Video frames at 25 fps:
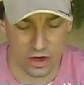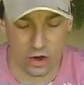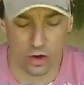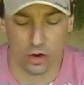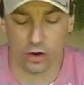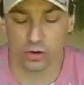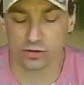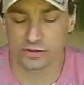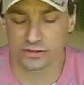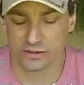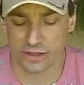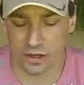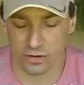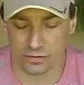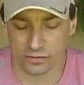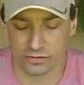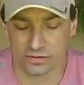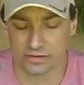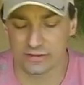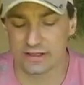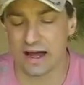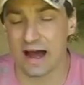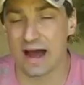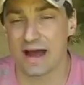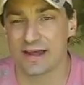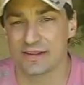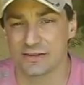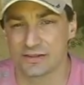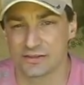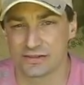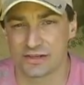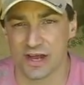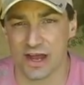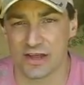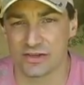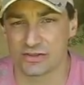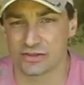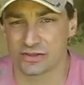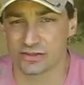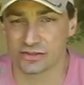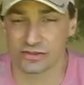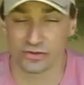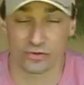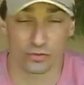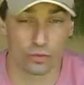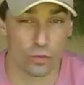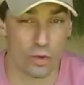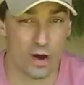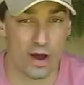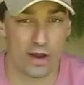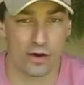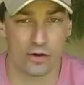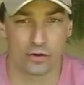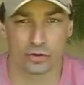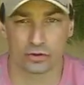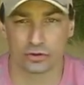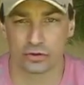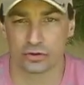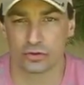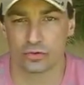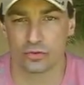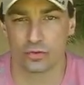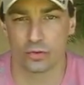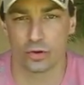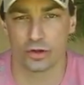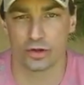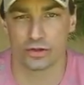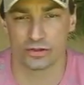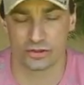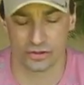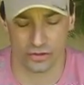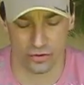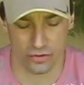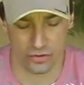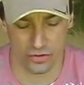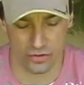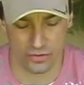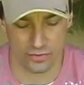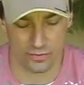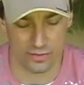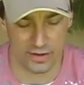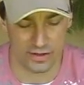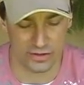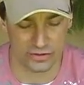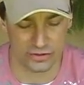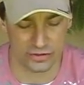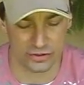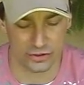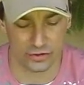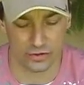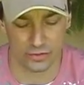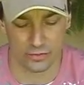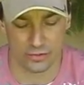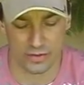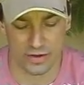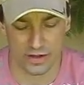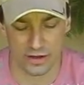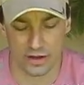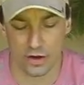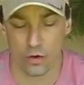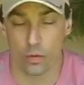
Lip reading: Also, tithe changes. 1 or 2 words your youth ministry could be.